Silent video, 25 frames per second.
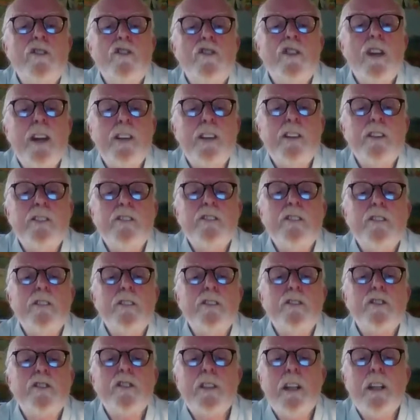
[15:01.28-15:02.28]
jettered
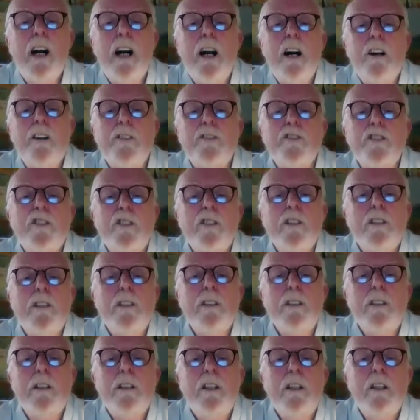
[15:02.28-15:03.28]
staves,
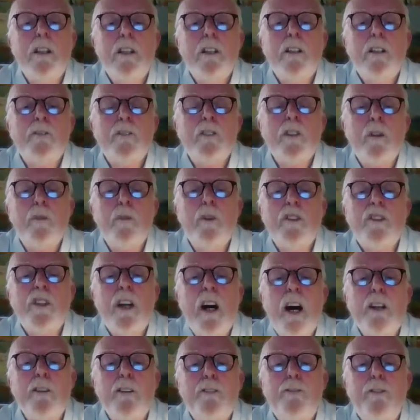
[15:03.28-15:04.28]
which
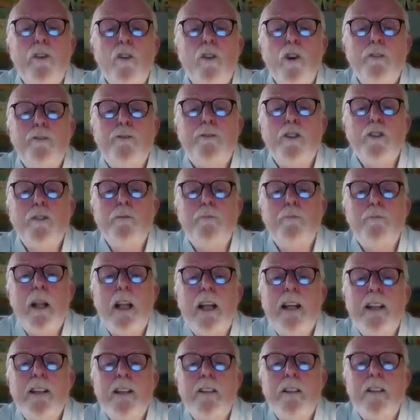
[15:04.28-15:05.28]
had a 4-foot
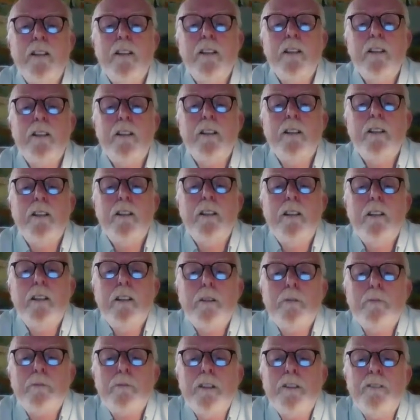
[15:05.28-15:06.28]
blade,
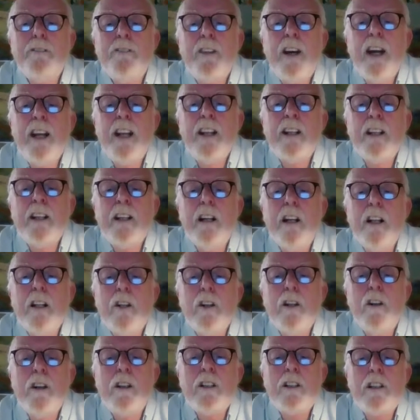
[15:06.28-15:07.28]
providing a
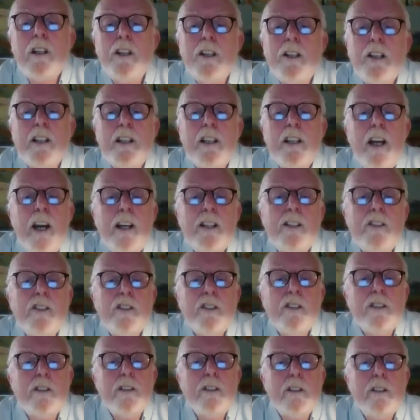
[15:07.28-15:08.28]
long cutting
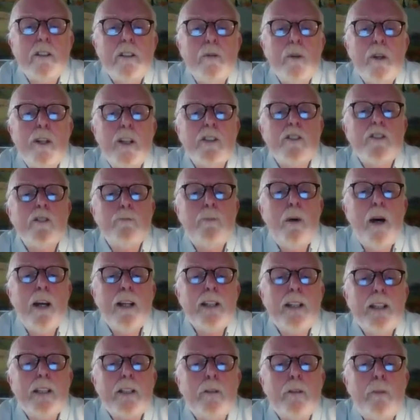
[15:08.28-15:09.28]
edge with a
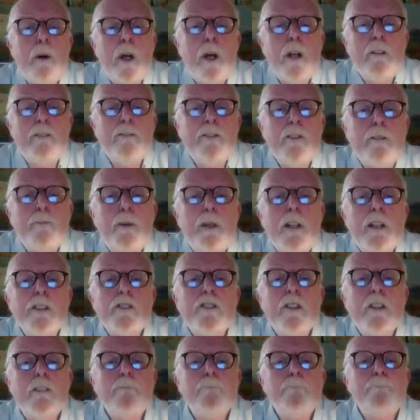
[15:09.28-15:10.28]
spike at the bottom for piercing.